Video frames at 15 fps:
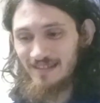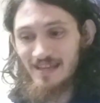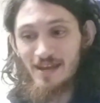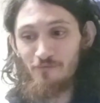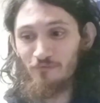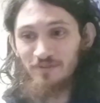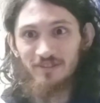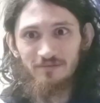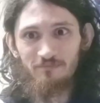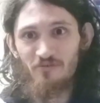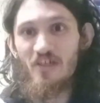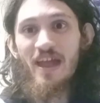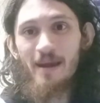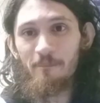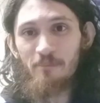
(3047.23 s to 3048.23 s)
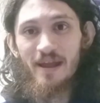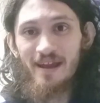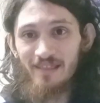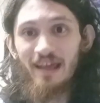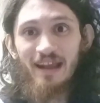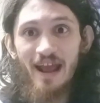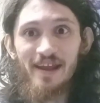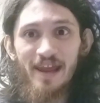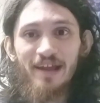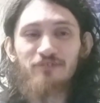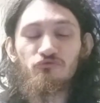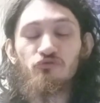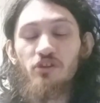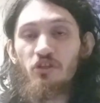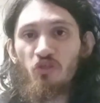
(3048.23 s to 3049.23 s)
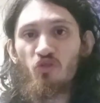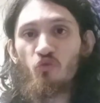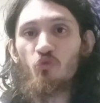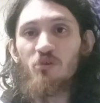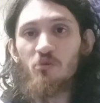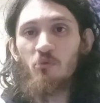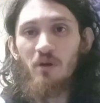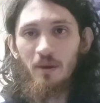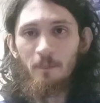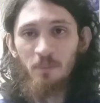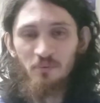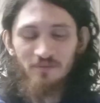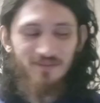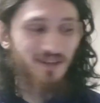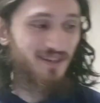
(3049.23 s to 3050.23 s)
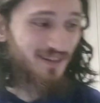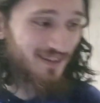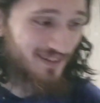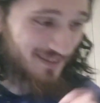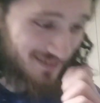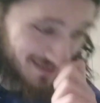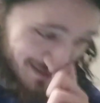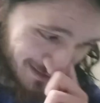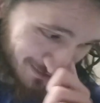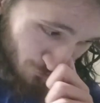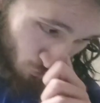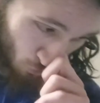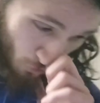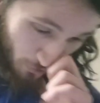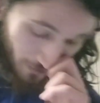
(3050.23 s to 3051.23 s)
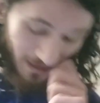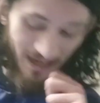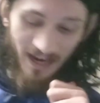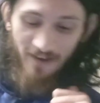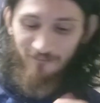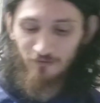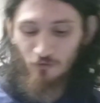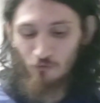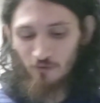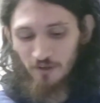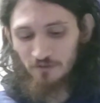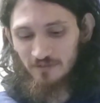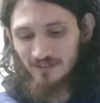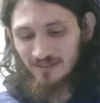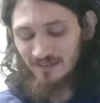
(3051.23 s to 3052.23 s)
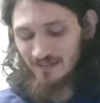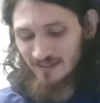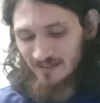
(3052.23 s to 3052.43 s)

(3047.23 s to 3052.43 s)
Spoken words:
It was that bad. Like, I actually threw up shortly afterwards.